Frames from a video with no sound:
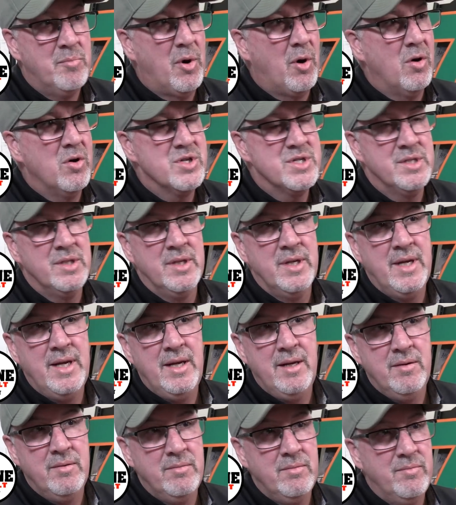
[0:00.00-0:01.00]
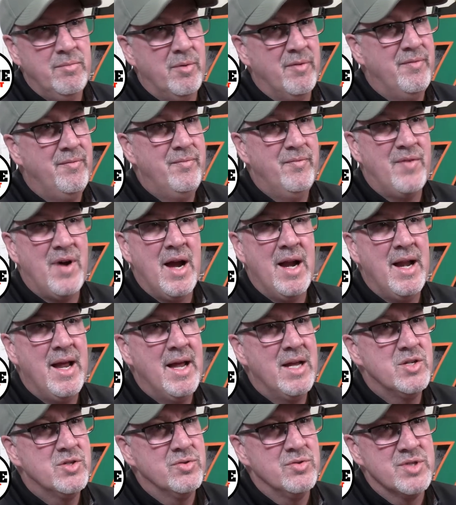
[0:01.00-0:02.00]
personally, for
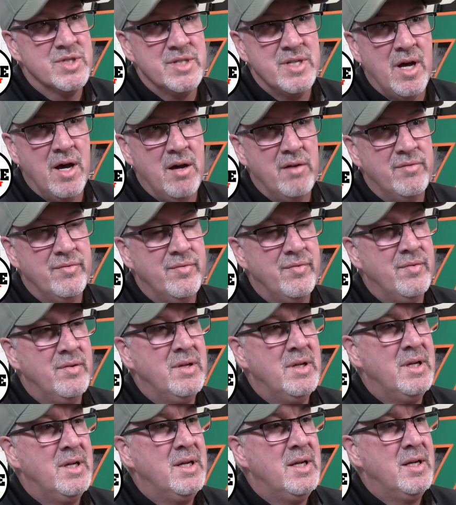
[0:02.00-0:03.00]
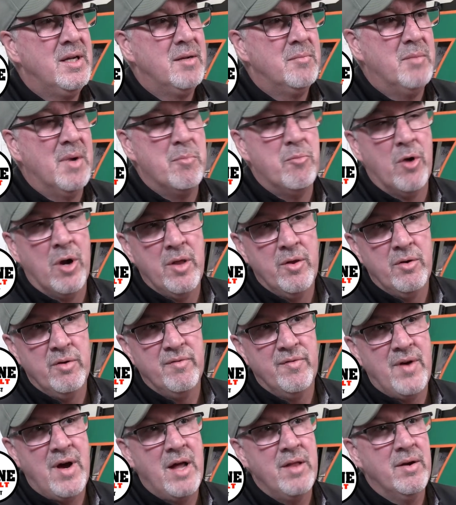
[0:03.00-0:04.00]
financial stuff. My brother
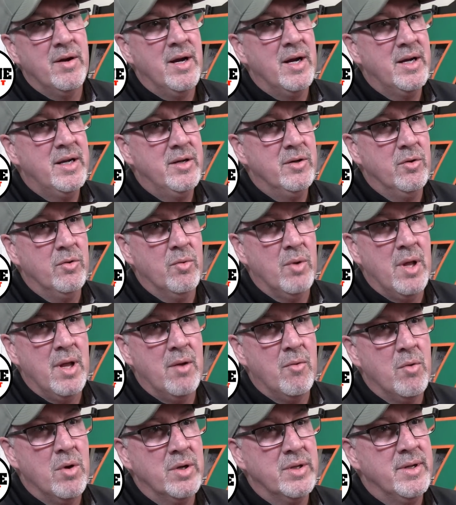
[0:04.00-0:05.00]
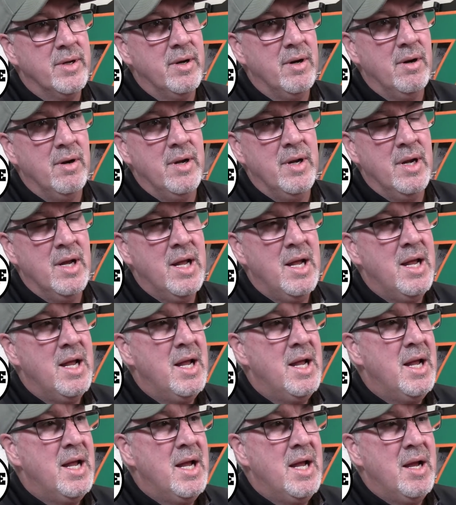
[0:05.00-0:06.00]
and father got killed while I worked there. And
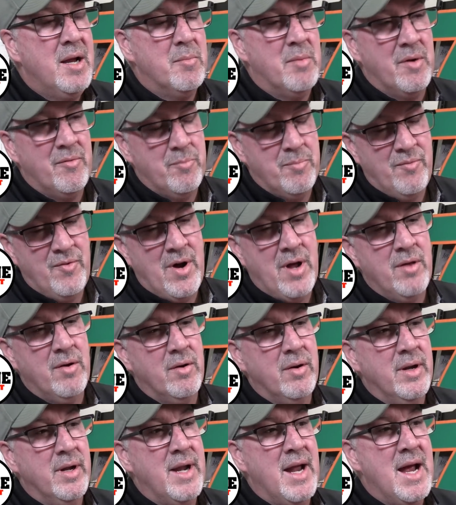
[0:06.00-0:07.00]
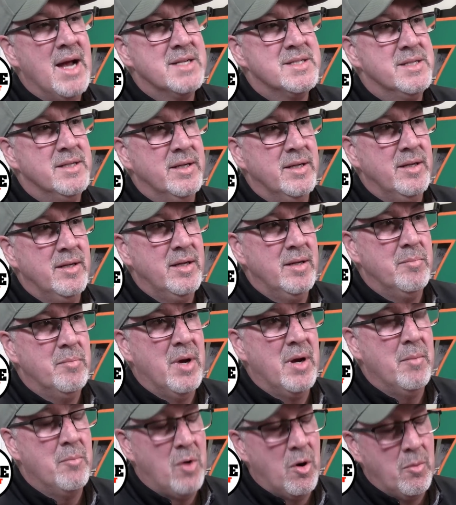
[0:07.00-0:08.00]
my father in an accident, and my